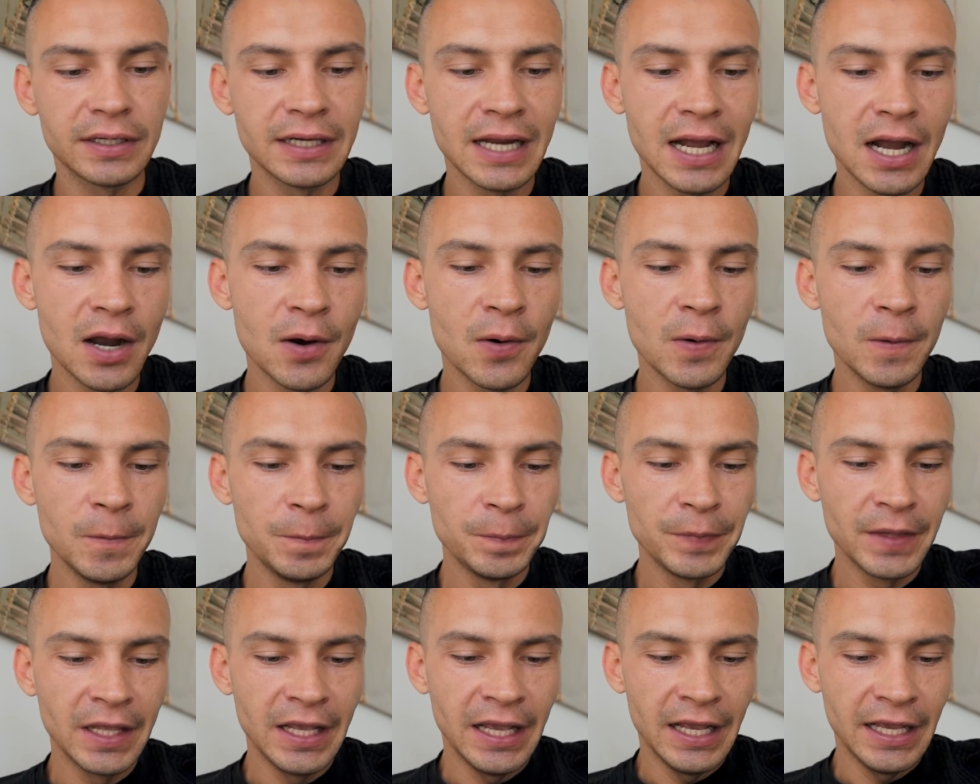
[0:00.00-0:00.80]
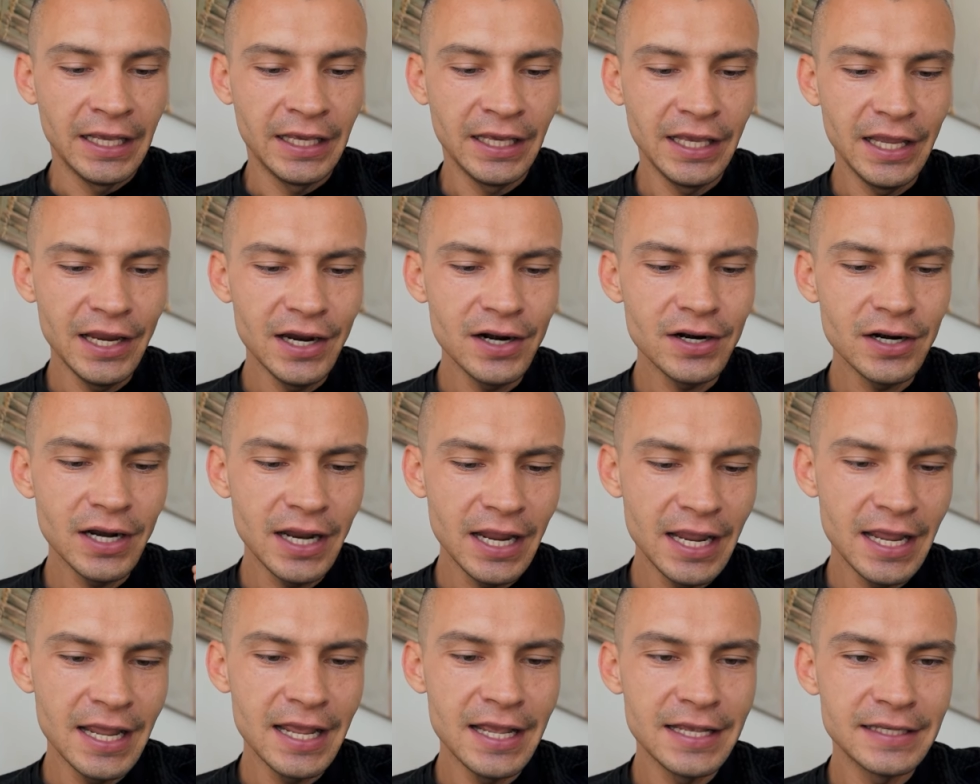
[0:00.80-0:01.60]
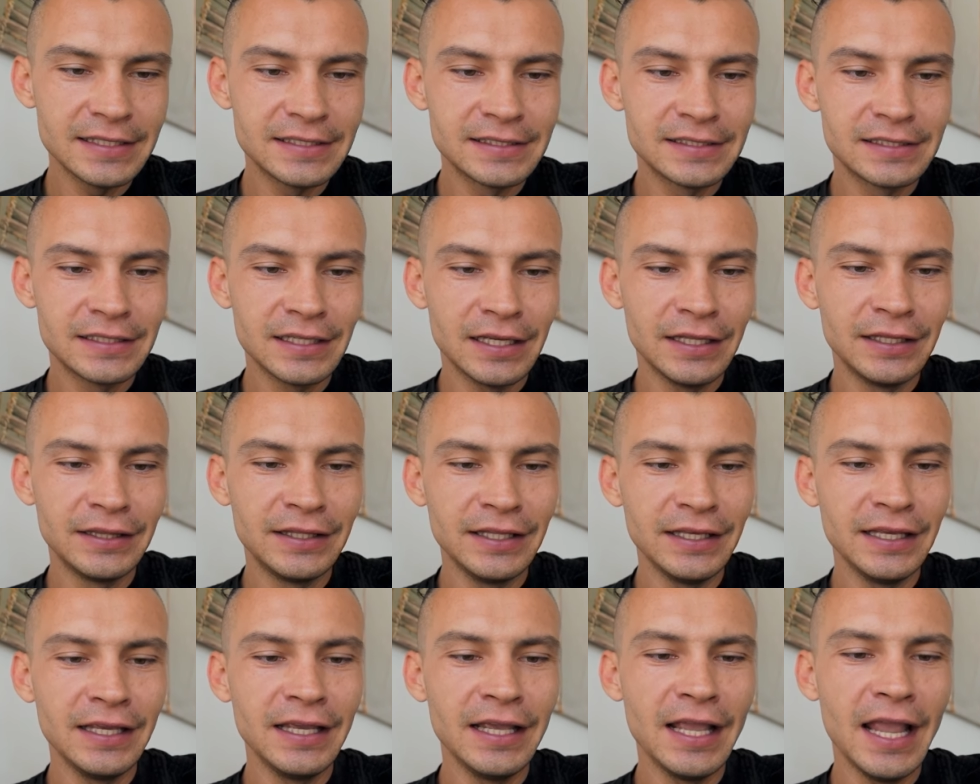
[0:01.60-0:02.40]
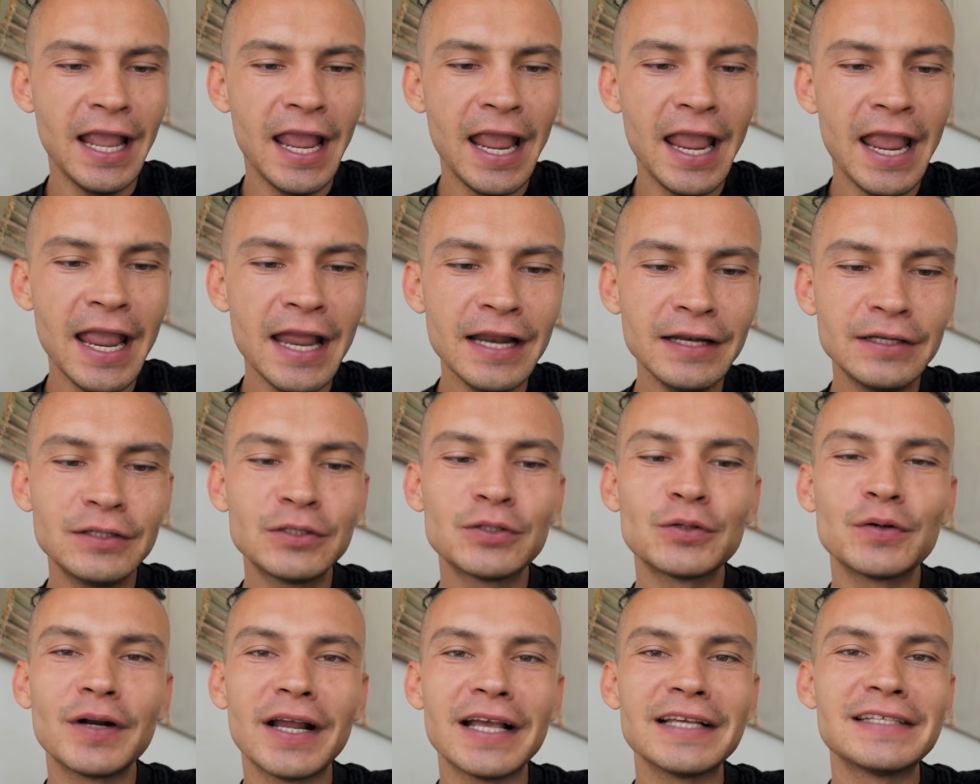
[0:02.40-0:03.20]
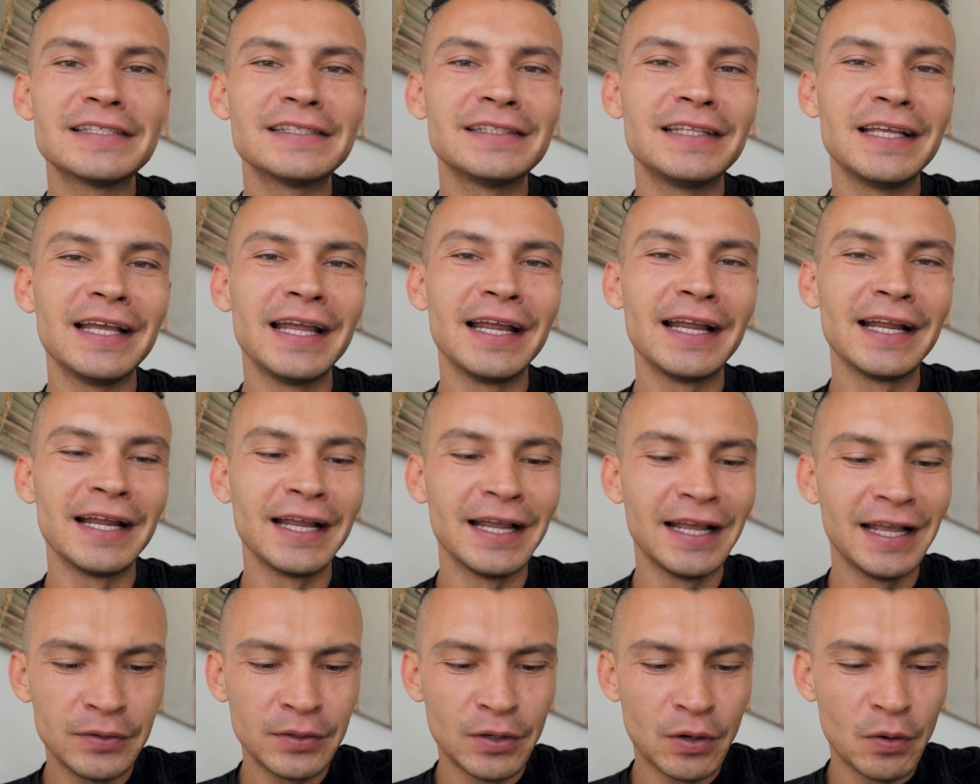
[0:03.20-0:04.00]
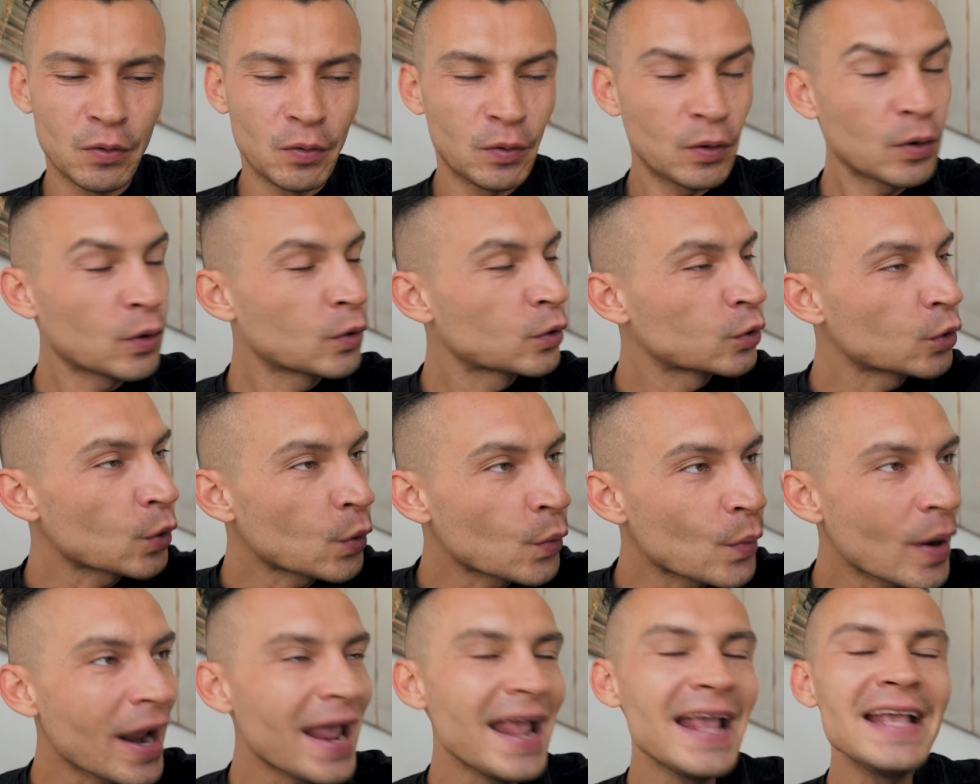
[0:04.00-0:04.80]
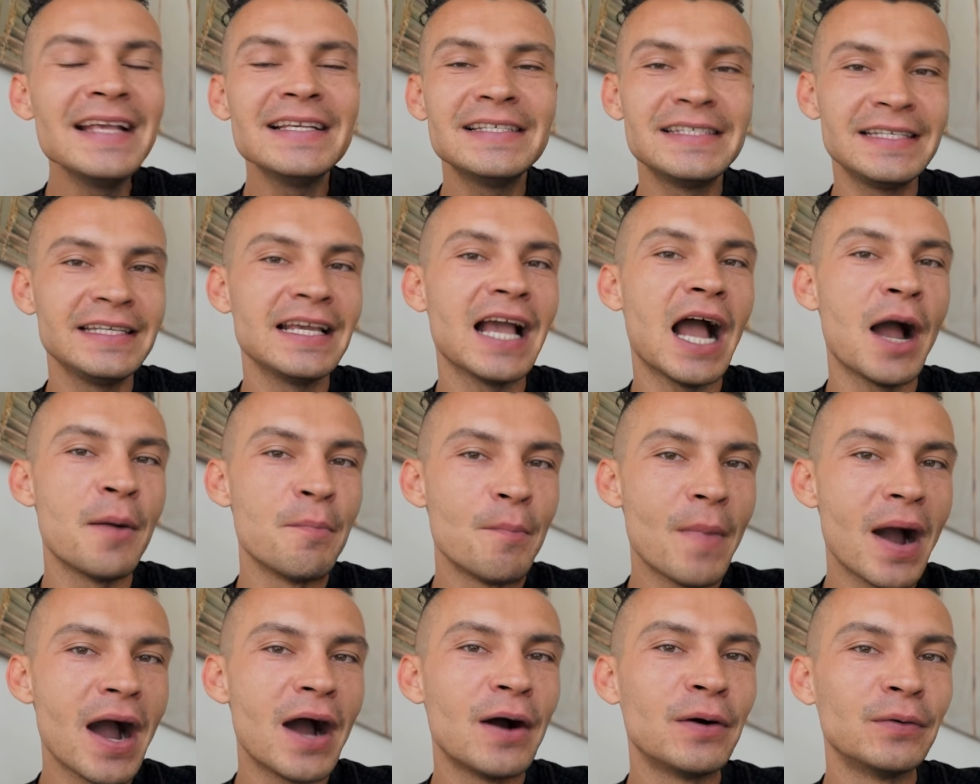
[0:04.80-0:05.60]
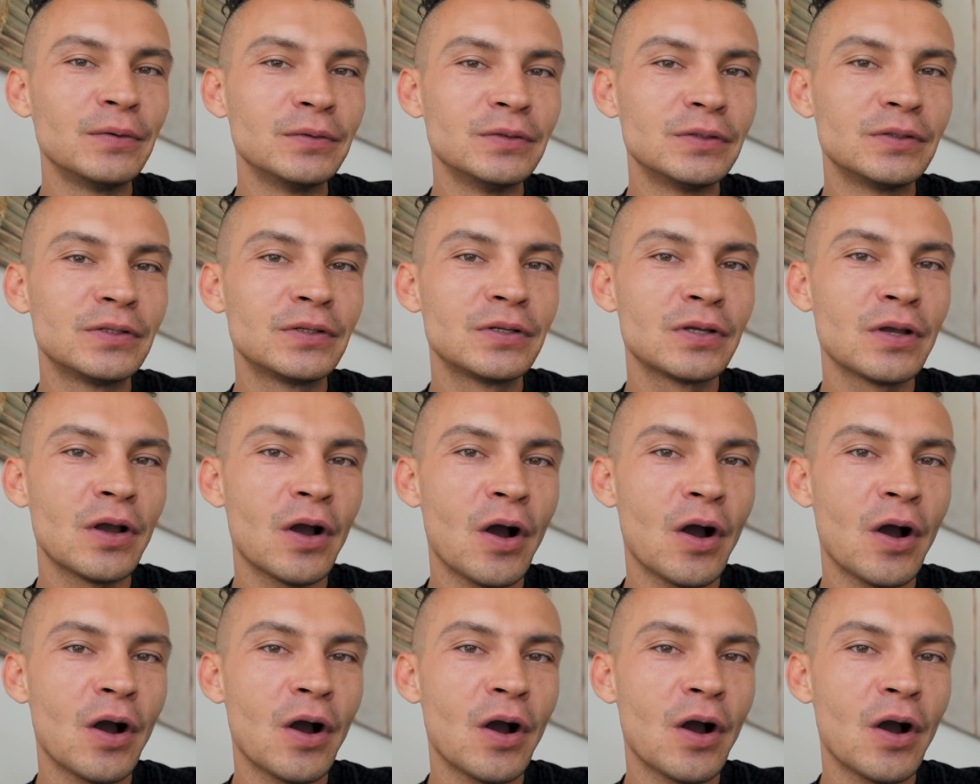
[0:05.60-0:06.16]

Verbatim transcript: Now, here is the interesting, you know, crazy amount